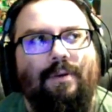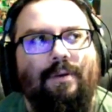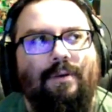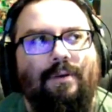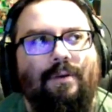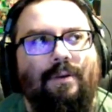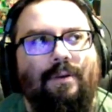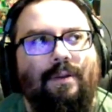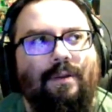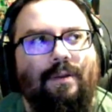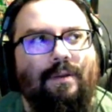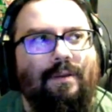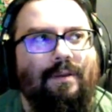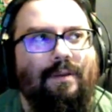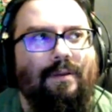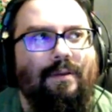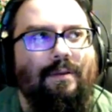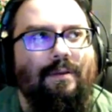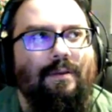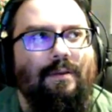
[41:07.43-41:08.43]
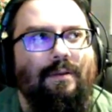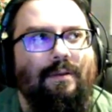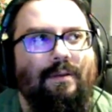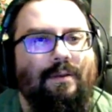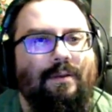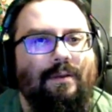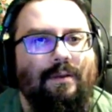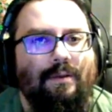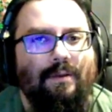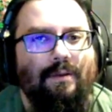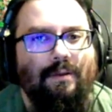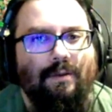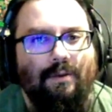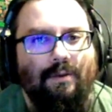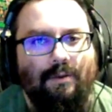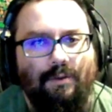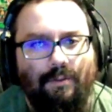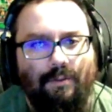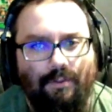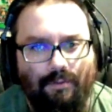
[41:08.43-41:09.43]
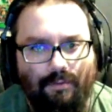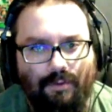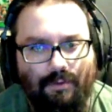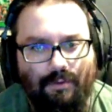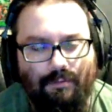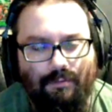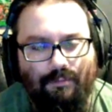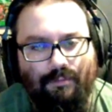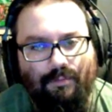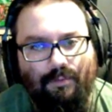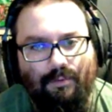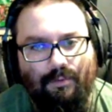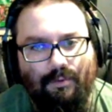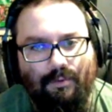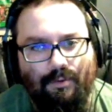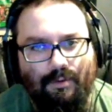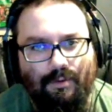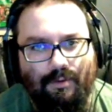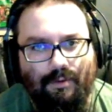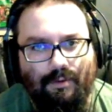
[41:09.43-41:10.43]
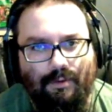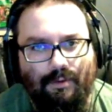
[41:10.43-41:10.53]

Go to 3 to 4